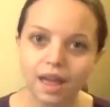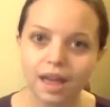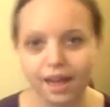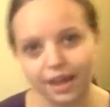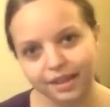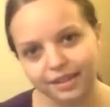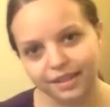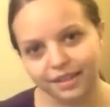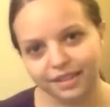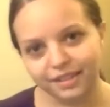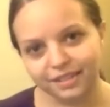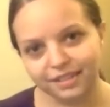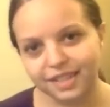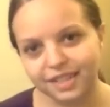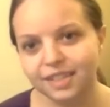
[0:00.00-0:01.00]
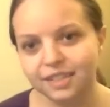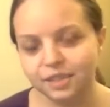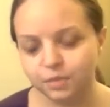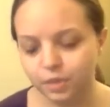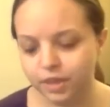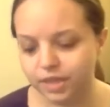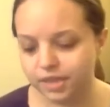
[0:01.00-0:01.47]
Hey knitters,
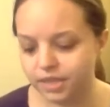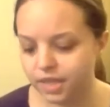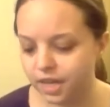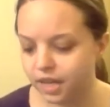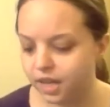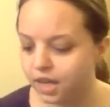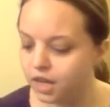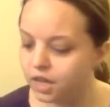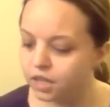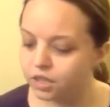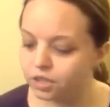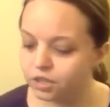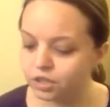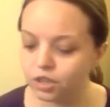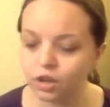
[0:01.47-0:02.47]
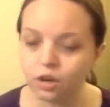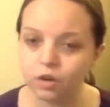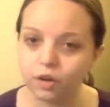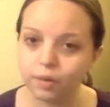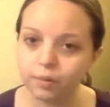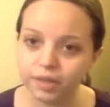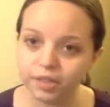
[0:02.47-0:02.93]
it's Wednesday.
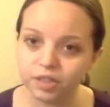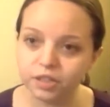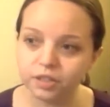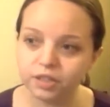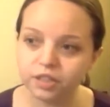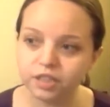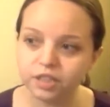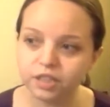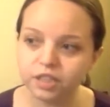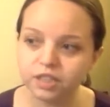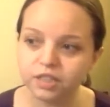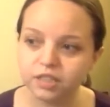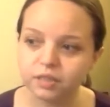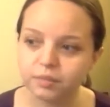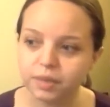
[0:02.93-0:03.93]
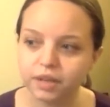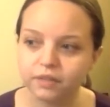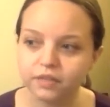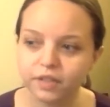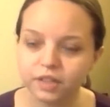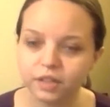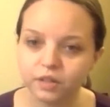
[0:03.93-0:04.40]
So I'm pretty sure that Jenny didn't
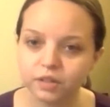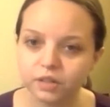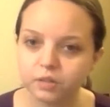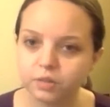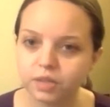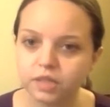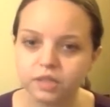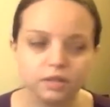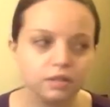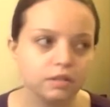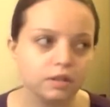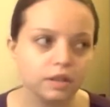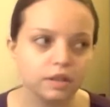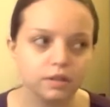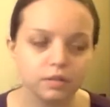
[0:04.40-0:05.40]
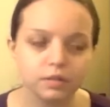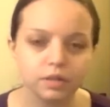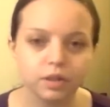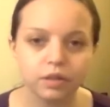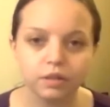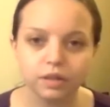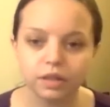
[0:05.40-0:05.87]
make a video this week, so I don't
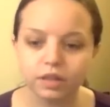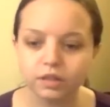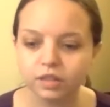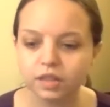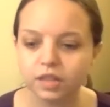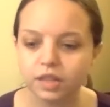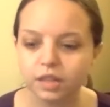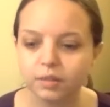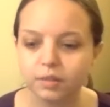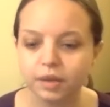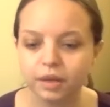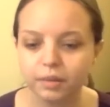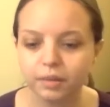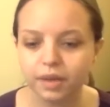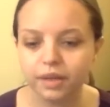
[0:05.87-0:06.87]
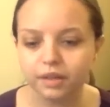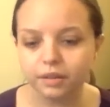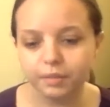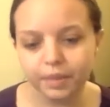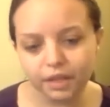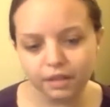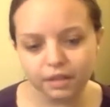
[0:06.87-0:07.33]
know that there's a theme, and Michael
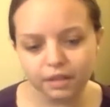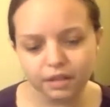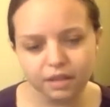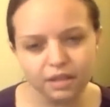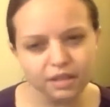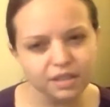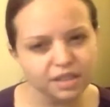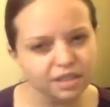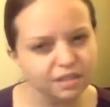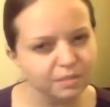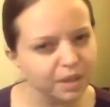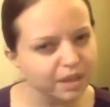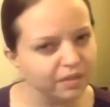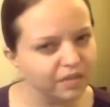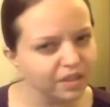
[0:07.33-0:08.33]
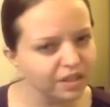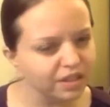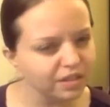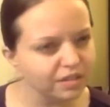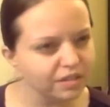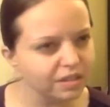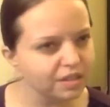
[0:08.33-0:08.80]
and Maira didn't make
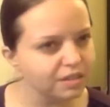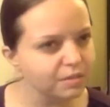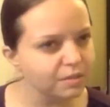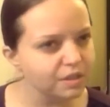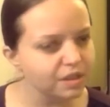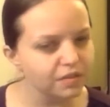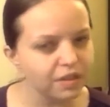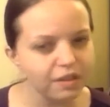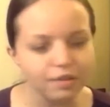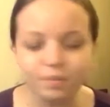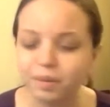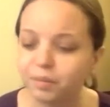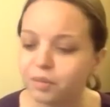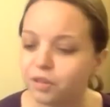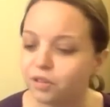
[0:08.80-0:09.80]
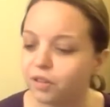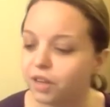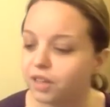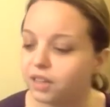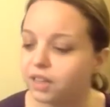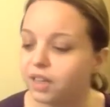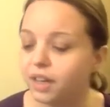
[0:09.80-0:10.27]
videos last week if I remember
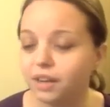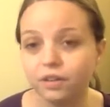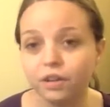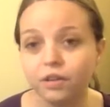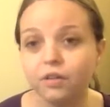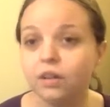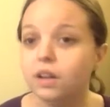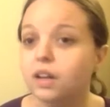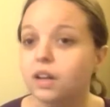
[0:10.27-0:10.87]
correctly. I don't know.